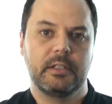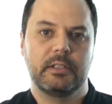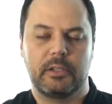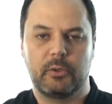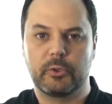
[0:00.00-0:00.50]

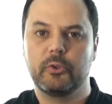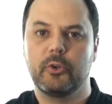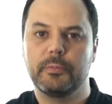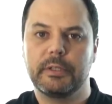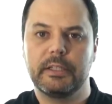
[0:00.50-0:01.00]
The Lord
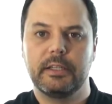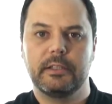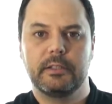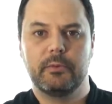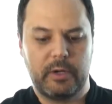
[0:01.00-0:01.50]
told me
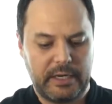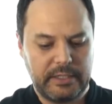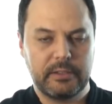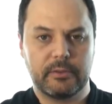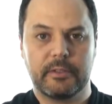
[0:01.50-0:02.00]
when I
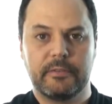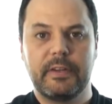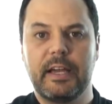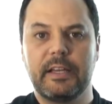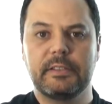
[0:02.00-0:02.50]
need to learn to
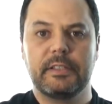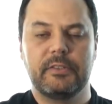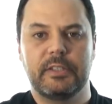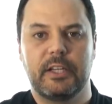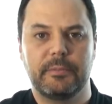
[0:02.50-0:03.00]
fast, He
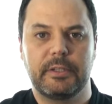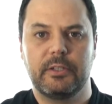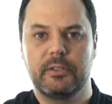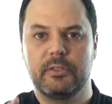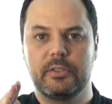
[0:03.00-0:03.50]
was telling me
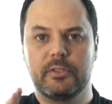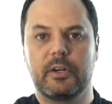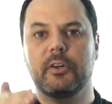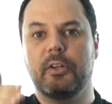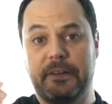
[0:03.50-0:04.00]
you should
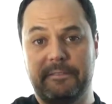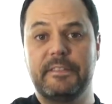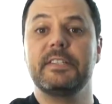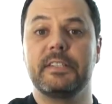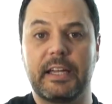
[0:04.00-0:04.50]
start calling it
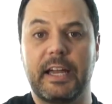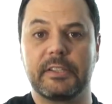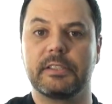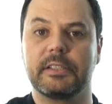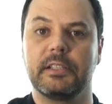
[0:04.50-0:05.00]
feasting,
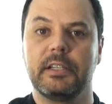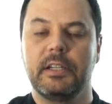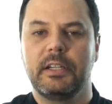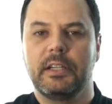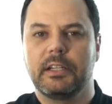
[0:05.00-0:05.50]
actually.
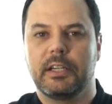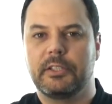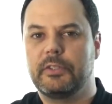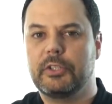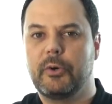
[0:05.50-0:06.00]
Because
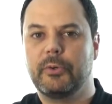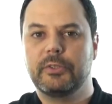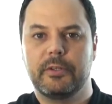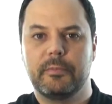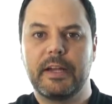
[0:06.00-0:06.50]
if you go
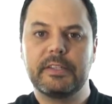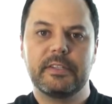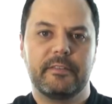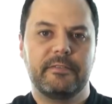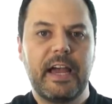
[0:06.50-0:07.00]
into a
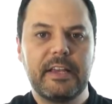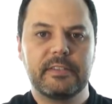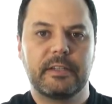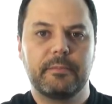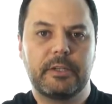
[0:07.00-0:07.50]
mindset of
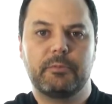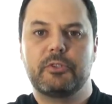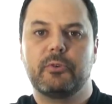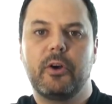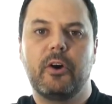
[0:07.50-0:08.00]
fasting, meaning
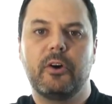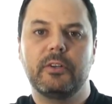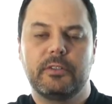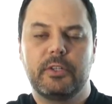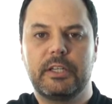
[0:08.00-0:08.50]

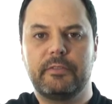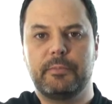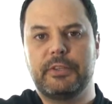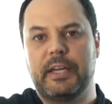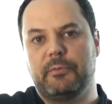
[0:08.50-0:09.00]
withdrawal, you can even
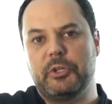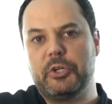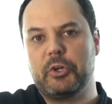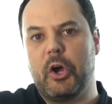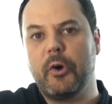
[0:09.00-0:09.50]
put that
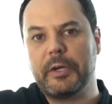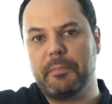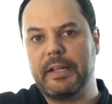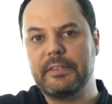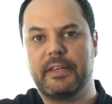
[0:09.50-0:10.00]
withdrawing
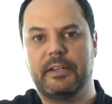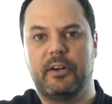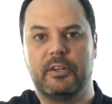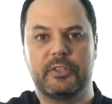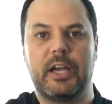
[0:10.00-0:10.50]
mindset
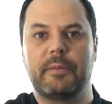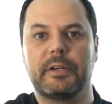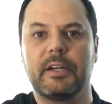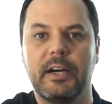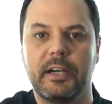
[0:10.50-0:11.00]
on your time
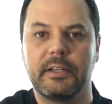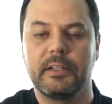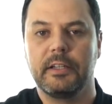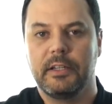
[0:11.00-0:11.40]
with God.